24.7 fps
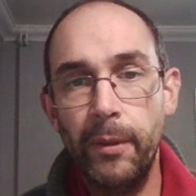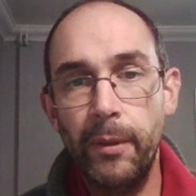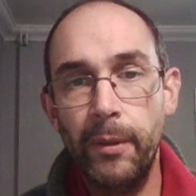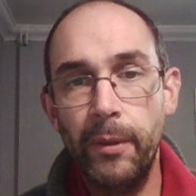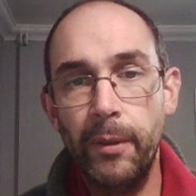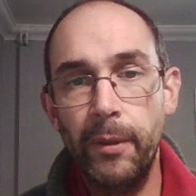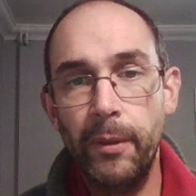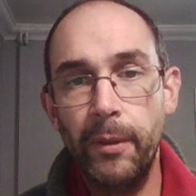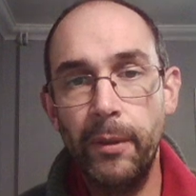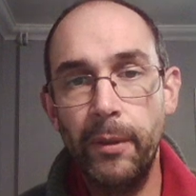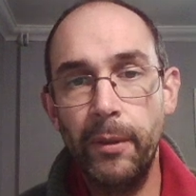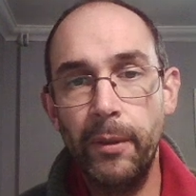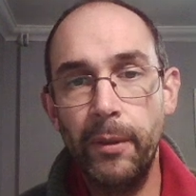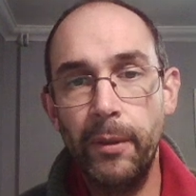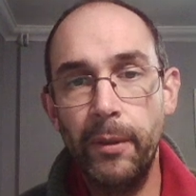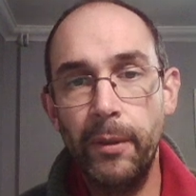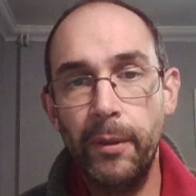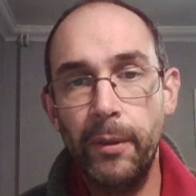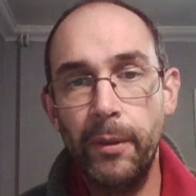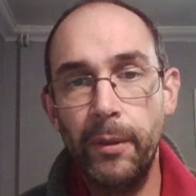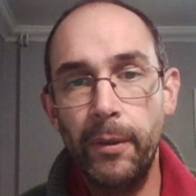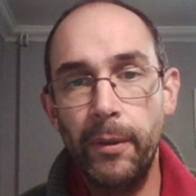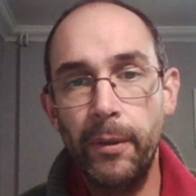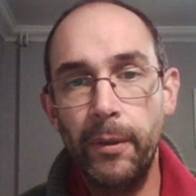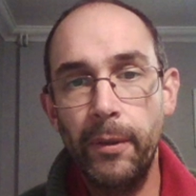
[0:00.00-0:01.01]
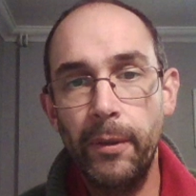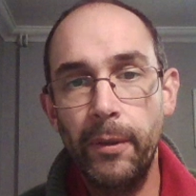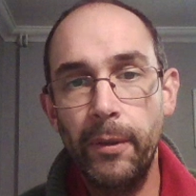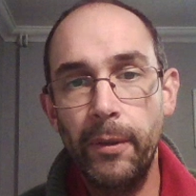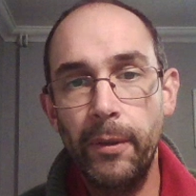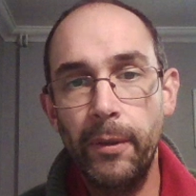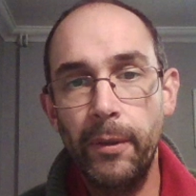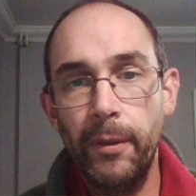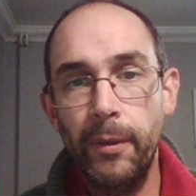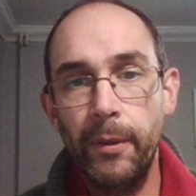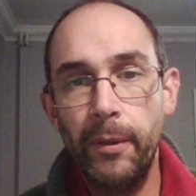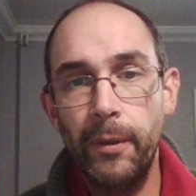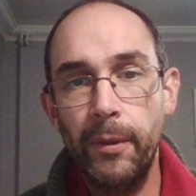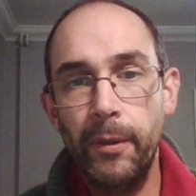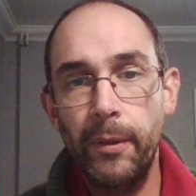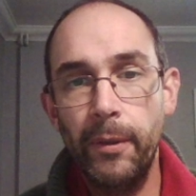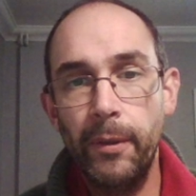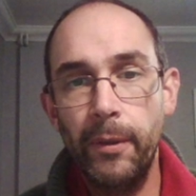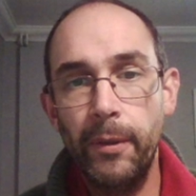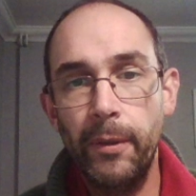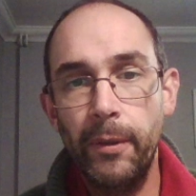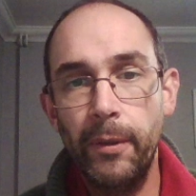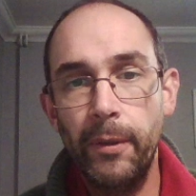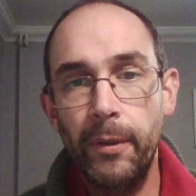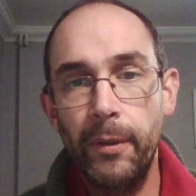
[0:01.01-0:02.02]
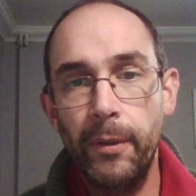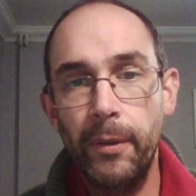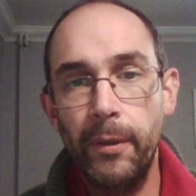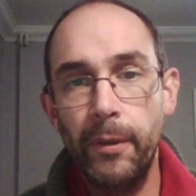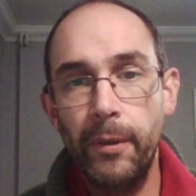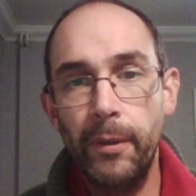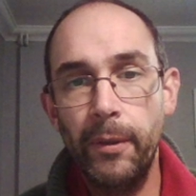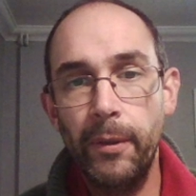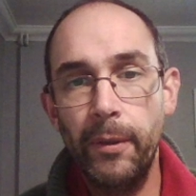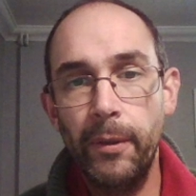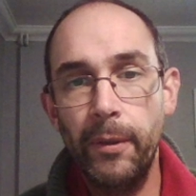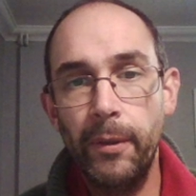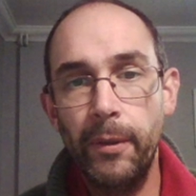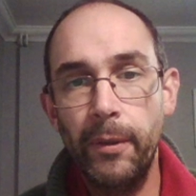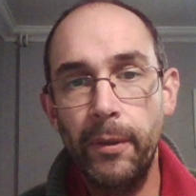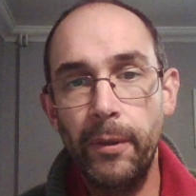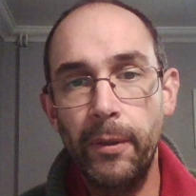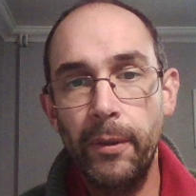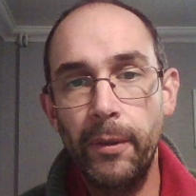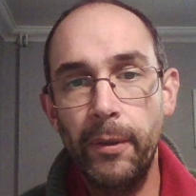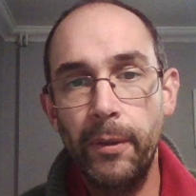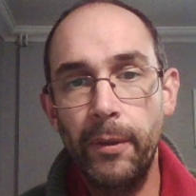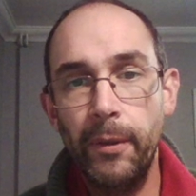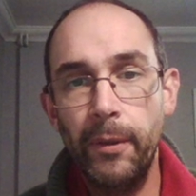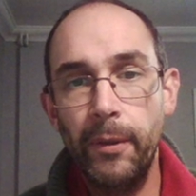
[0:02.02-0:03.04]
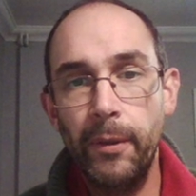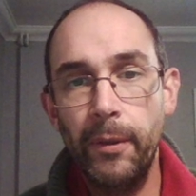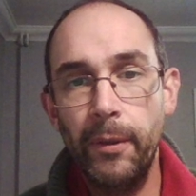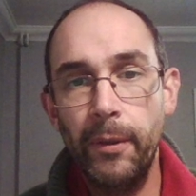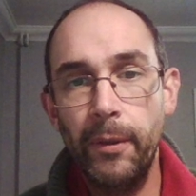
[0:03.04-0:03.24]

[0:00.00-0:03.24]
The more you click R, the higher it goes. So nice weather, that's fine.